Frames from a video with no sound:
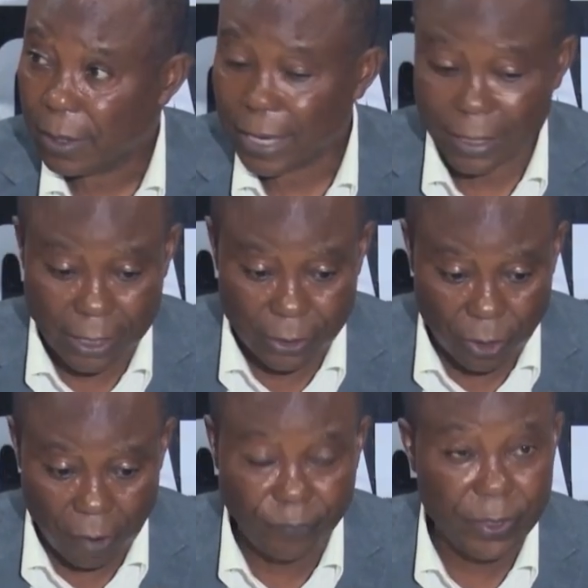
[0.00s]
that
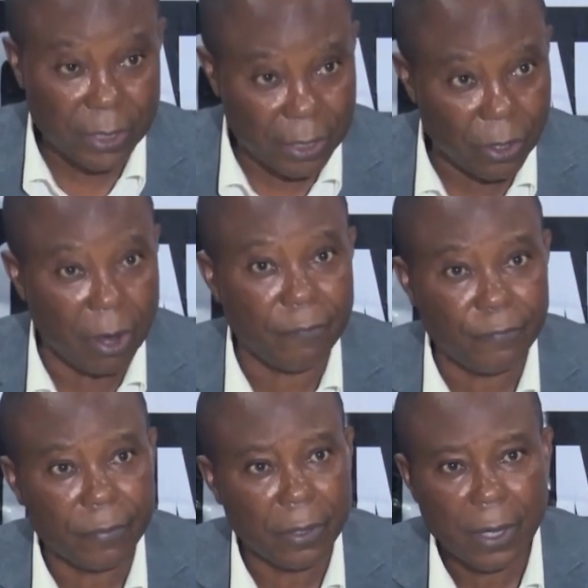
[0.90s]
enough is
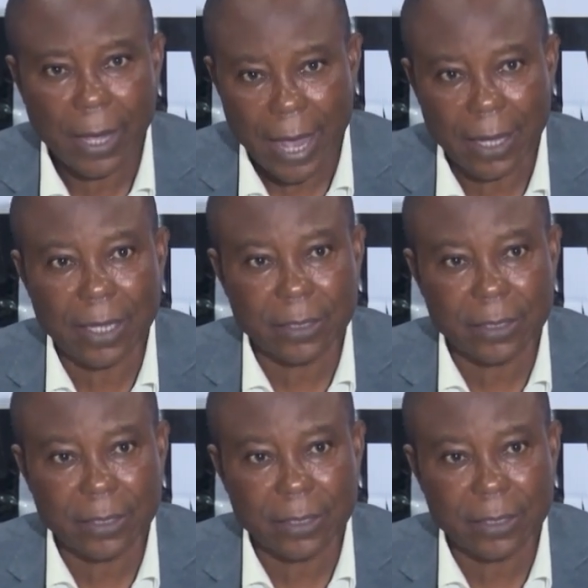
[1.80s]
enough, I can